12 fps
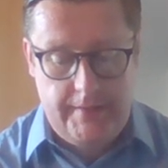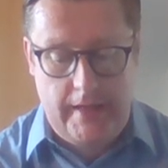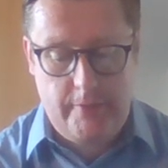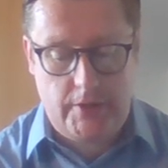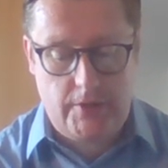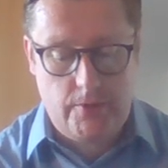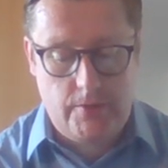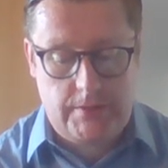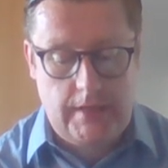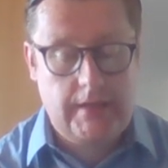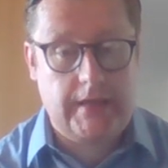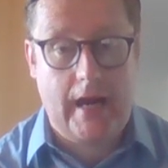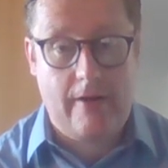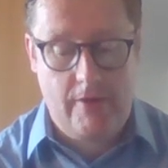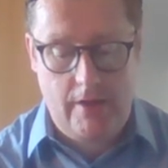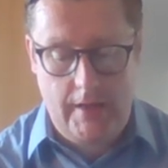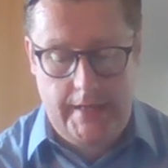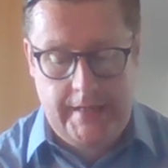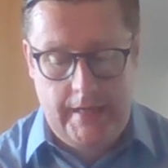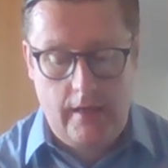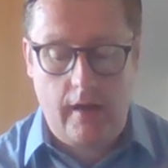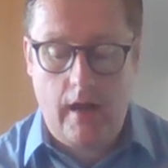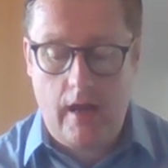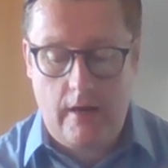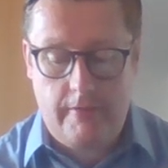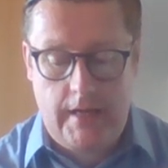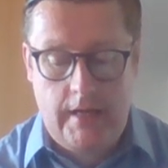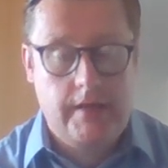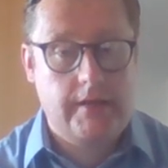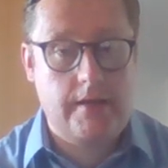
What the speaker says: They were called Caroline, Clara,